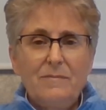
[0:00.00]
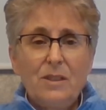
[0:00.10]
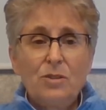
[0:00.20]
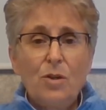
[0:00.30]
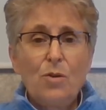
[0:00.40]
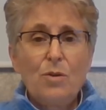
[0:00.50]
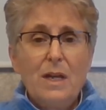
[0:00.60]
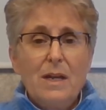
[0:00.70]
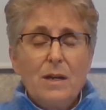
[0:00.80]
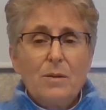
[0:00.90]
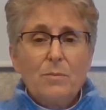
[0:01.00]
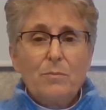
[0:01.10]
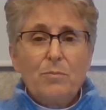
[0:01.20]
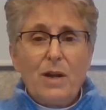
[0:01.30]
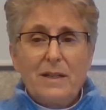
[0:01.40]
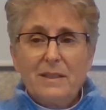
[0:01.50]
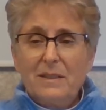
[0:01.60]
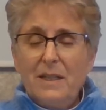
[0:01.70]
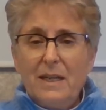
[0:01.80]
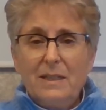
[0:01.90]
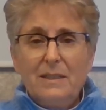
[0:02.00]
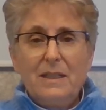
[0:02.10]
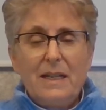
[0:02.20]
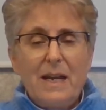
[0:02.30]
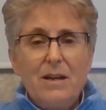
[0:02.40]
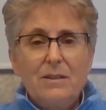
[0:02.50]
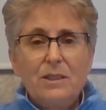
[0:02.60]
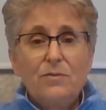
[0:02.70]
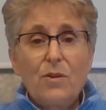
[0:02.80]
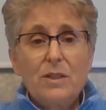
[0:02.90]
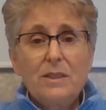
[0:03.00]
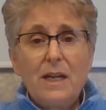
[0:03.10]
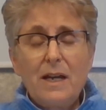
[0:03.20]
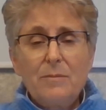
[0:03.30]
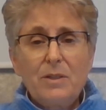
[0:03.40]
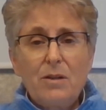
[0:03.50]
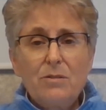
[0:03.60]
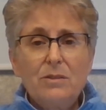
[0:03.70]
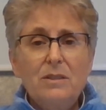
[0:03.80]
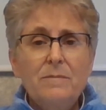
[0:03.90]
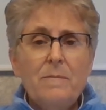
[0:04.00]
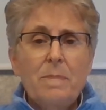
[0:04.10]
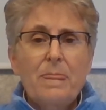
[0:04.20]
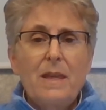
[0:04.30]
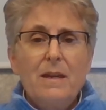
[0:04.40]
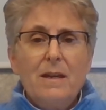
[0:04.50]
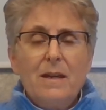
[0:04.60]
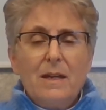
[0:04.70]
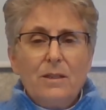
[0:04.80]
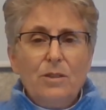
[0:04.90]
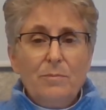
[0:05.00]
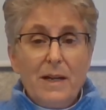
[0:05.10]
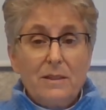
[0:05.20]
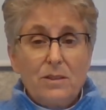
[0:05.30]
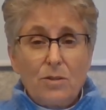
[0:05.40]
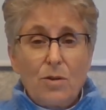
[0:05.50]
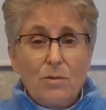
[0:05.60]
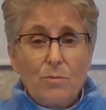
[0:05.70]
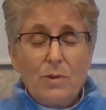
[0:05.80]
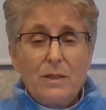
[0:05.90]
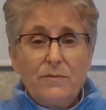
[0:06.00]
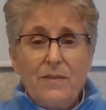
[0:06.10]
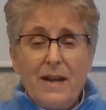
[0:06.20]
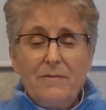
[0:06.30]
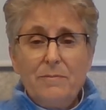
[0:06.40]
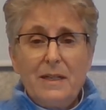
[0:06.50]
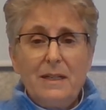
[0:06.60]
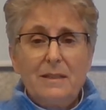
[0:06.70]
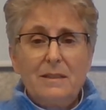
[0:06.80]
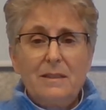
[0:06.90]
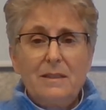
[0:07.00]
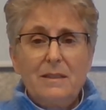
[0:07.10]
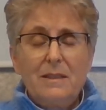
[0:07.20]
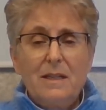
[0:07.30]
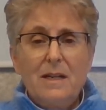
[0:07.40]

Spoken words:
So practice day in and day out. As far as time goes, you might start with 5 minutes.